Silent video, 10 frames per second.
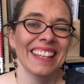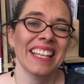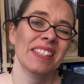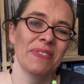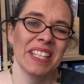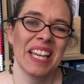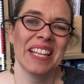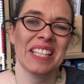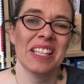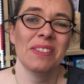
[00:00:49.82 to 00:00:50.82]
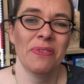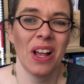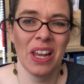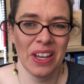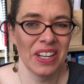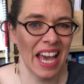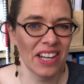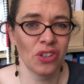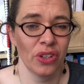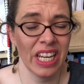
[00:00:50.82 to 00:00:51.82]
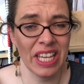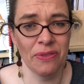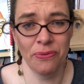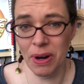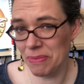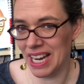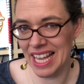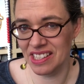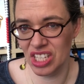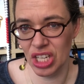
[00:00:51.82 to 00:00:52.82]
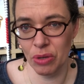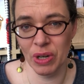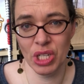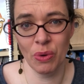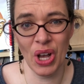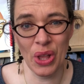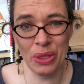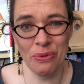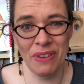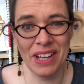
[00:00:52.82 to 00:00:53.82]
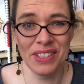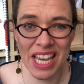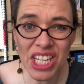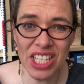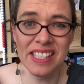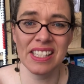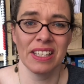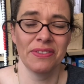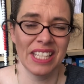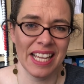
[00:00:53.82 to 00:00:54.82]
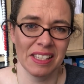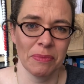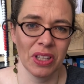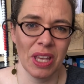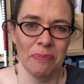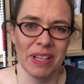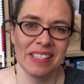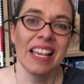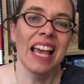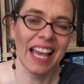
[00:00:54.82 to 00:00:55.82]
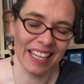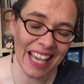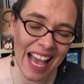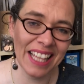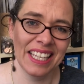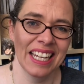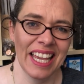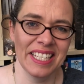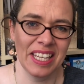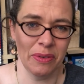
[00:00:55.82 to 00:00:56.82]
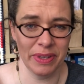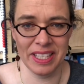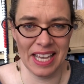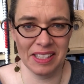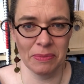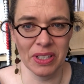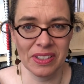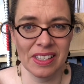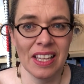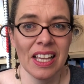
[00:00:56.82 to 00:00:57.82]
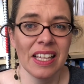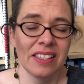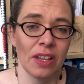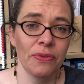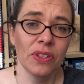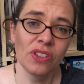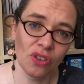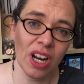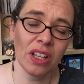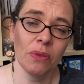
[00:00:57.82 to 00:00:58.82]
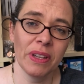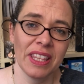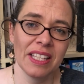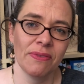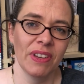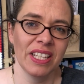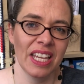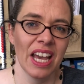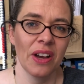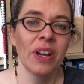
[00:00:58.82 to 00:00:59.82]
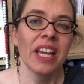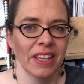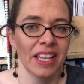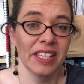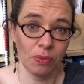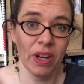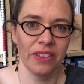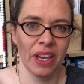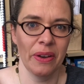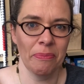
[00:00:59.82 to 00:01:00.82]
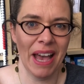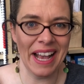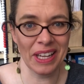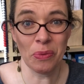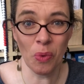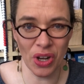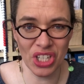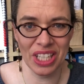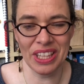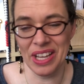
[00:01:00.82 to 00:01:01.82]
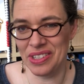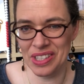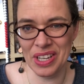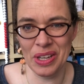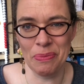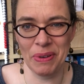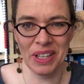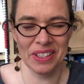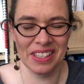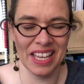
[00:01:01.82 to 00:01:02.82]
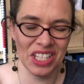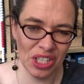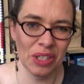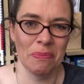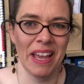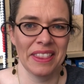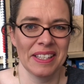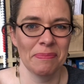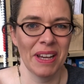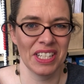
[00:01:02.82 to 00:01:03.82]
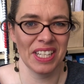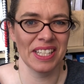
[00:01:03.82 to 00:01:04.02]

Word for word: This video does follow naturally from the last two, which were on the foundations of decimal numbers and calculating with decimals. So if you struggle with this video, it's worth going back and watching those two because they should make this much